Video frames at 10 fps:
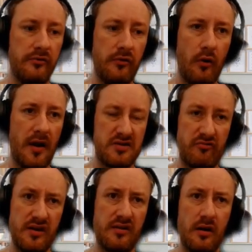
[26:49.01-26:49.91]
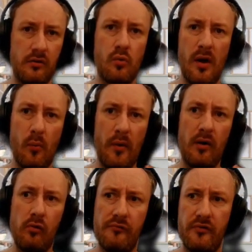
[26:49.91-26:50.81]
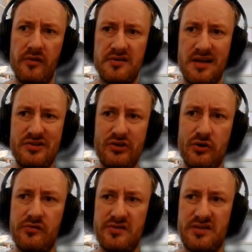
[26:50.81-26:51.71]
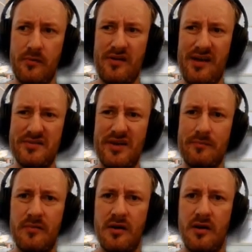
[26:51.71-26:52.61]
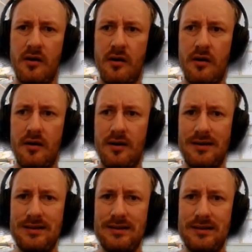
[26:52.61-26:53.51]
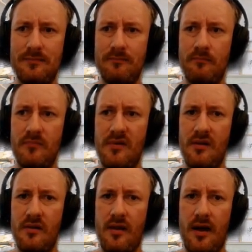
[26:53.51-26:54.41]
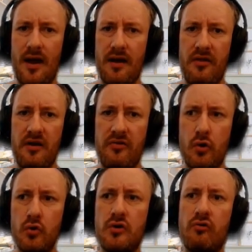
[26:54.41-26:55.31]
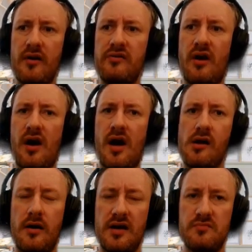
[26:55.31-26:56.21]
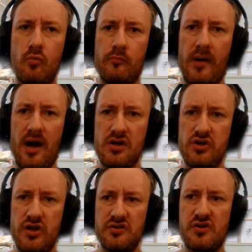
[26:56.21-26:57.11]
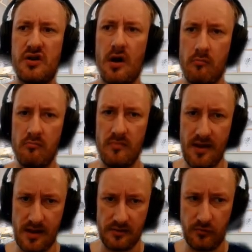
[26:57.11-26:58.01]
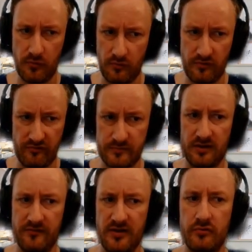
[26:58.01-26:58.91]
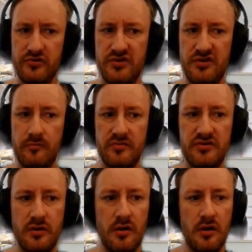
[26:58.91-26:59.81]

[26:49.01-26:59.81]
DOT has already done quite well over this last year, the same with KSM. I think they could grind higher as more parachains come into the respective ecosystems.